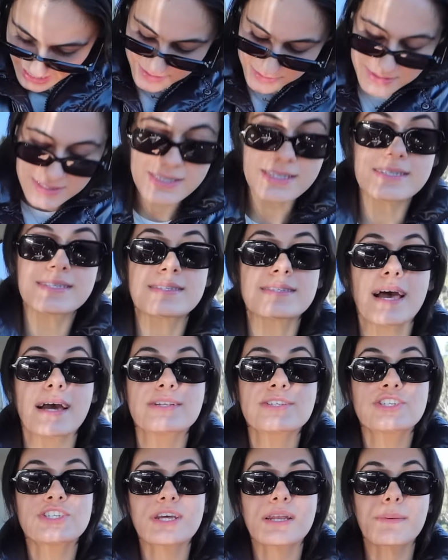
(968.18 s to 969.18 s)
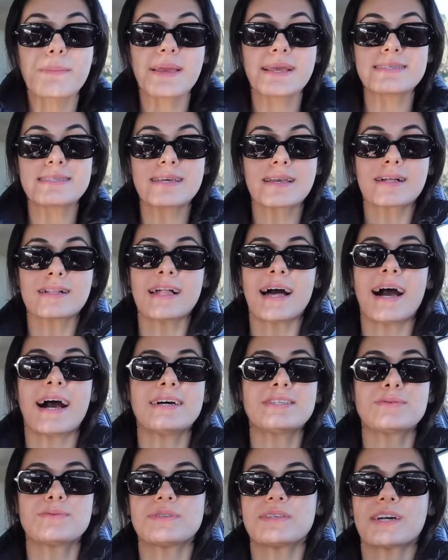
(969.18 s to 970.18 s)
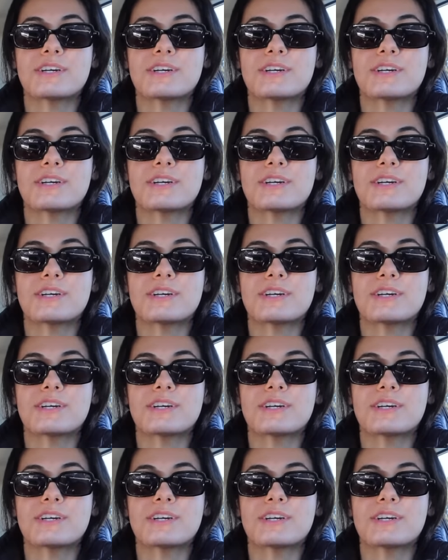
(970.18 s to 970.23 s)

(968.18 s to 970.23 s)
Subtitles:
It was such an amazing class. It was